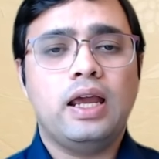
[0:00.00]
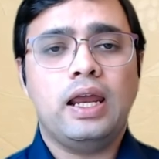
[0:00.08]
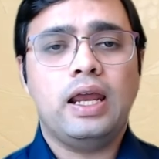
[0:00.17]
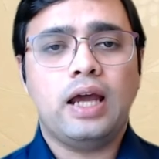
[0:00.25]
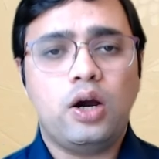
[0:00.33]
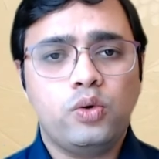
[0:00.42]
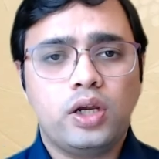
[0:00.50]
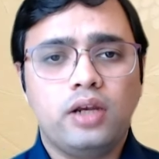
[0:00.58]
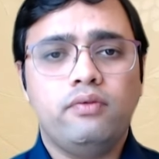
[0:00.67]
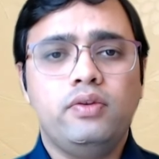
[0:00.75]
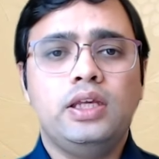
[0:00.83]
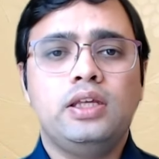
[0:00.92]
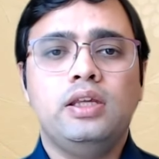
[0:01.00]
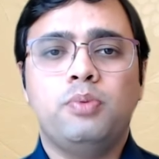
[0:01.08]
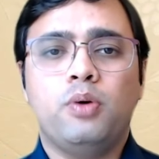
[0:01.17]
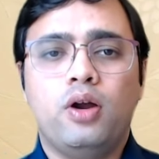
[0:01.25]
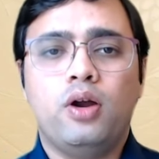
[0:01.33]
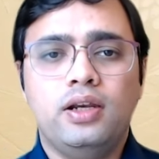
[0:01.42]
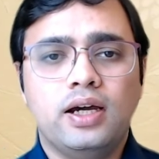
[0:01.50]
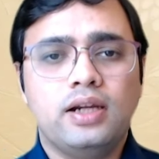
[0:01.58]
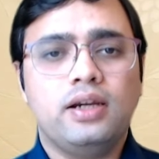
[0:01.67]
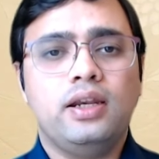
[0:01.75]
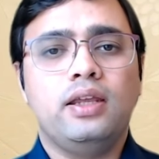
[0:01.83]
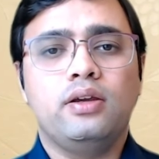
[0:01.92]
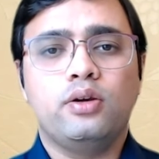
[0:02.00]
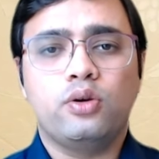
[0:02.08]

and how can we keep on learning,